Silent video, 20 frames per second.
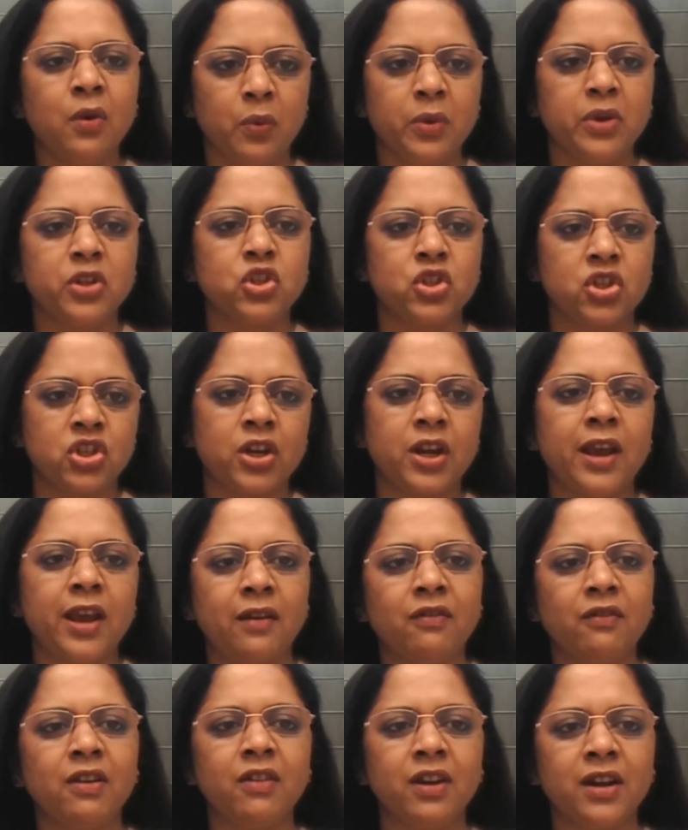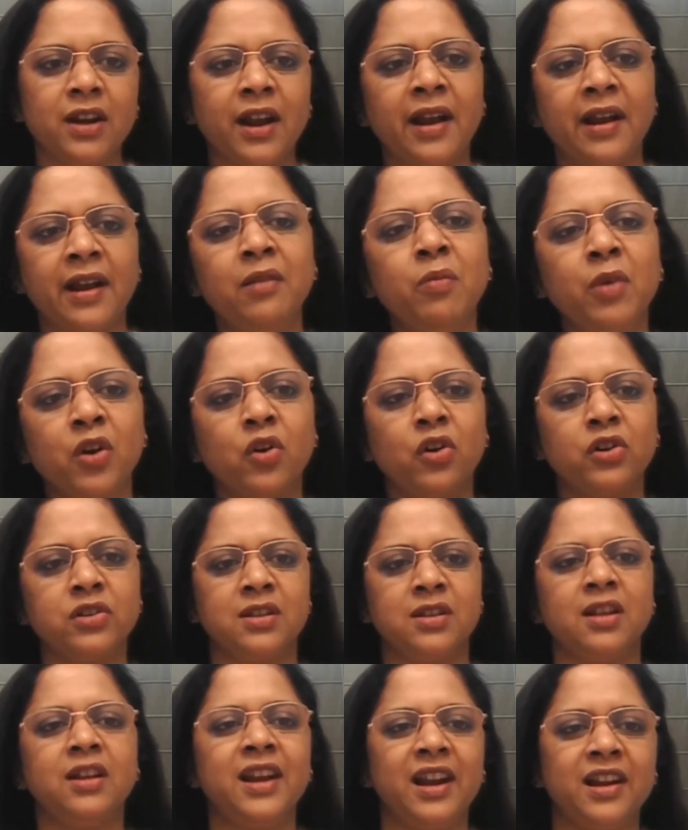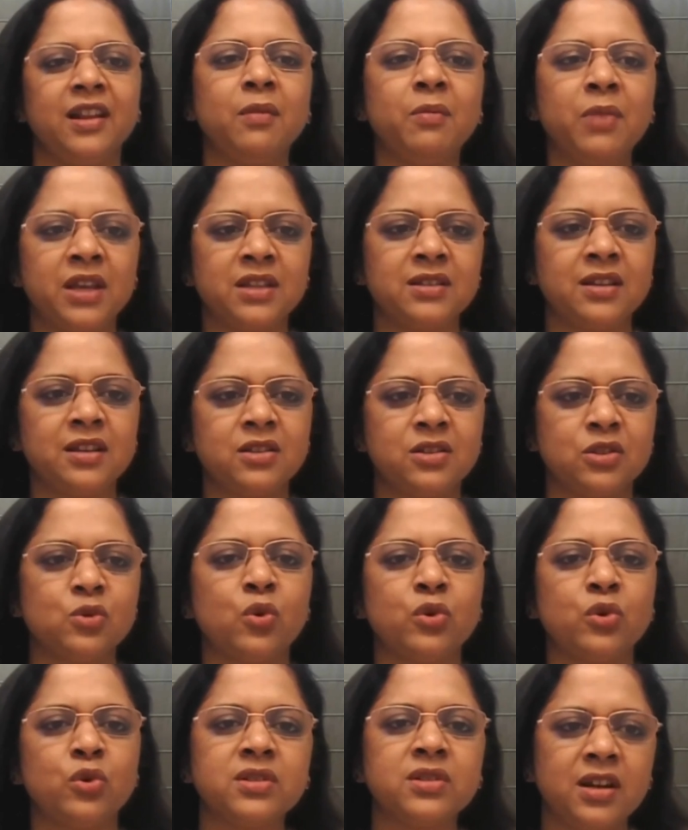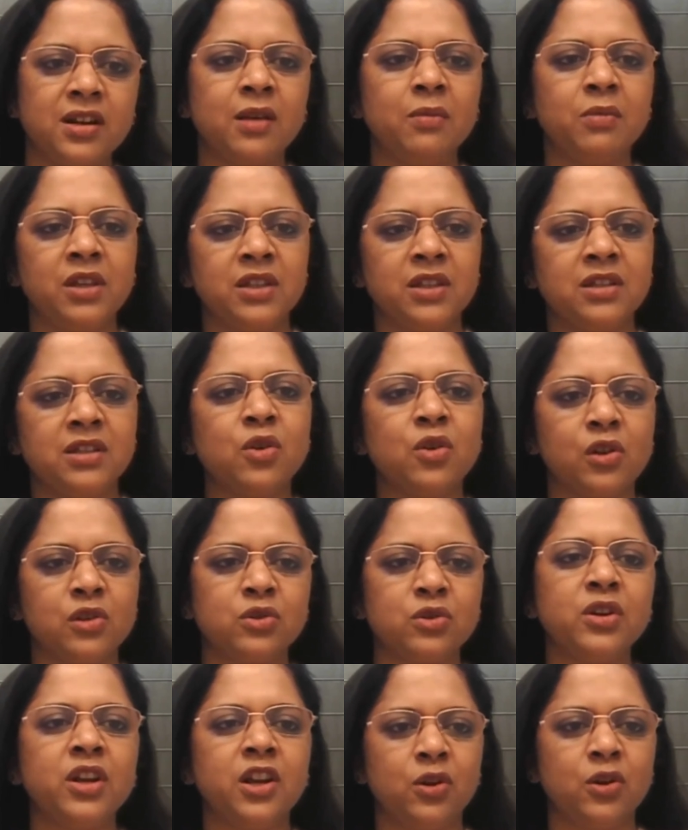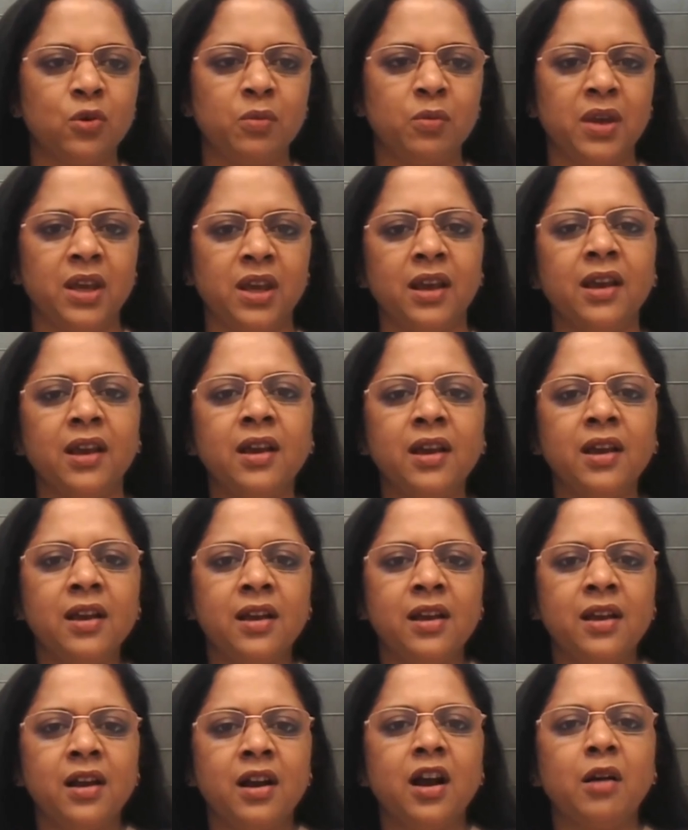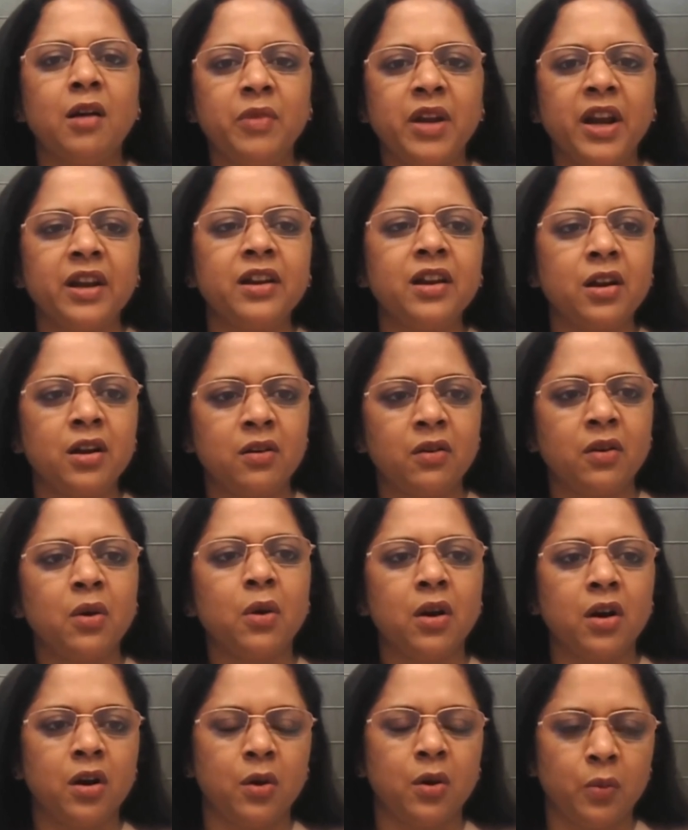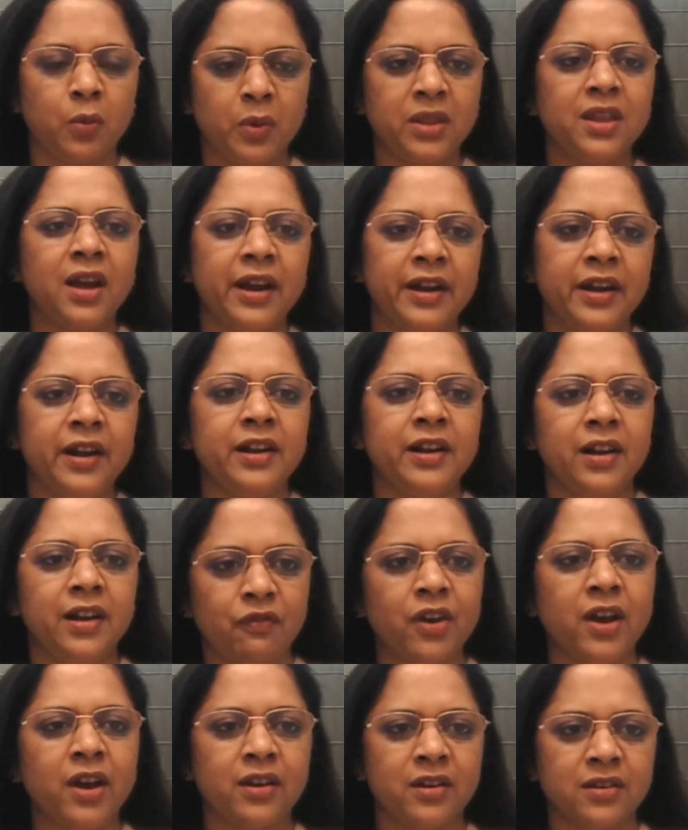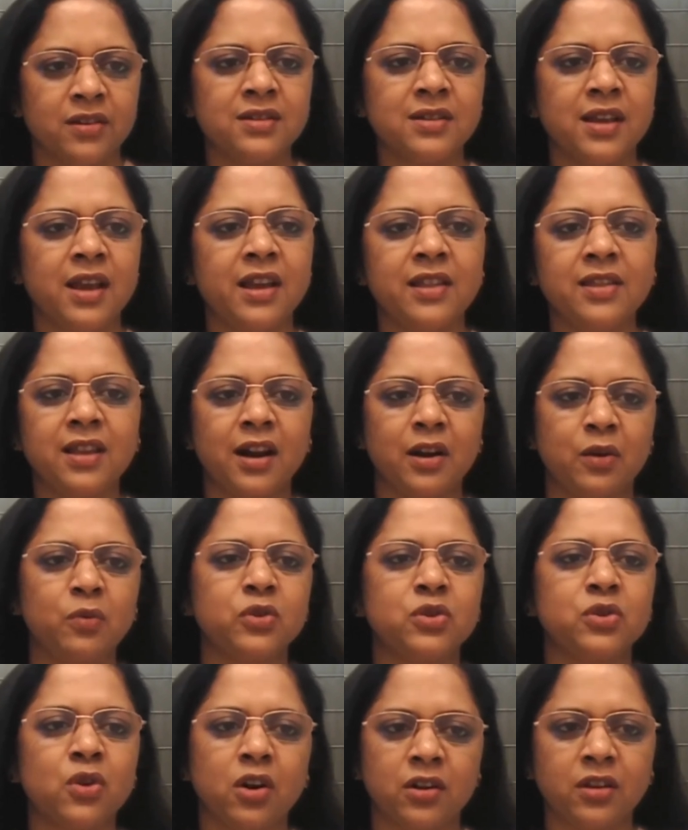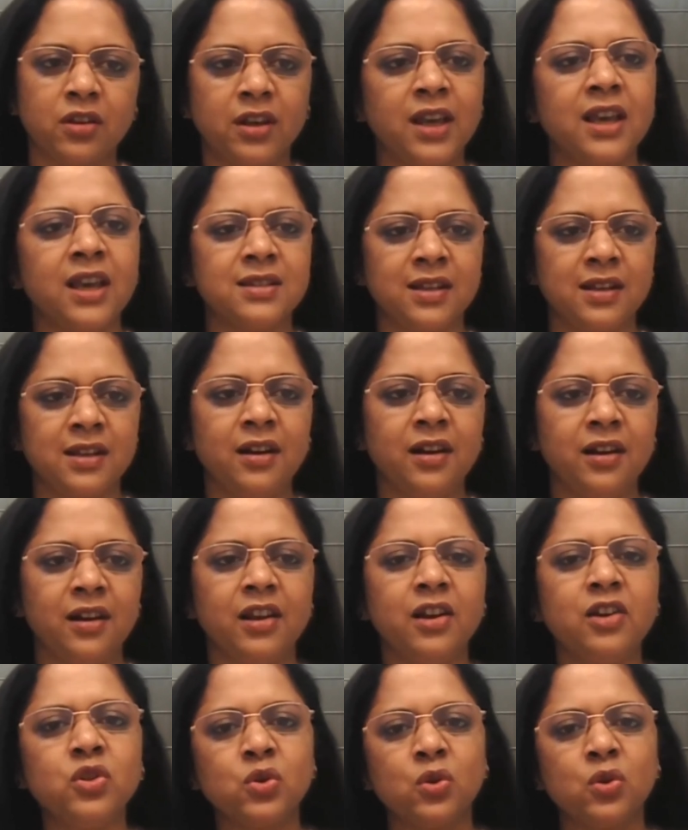which everyone had, because the databases, source databases also need to be updated with the identifiers, and that was not the case in India.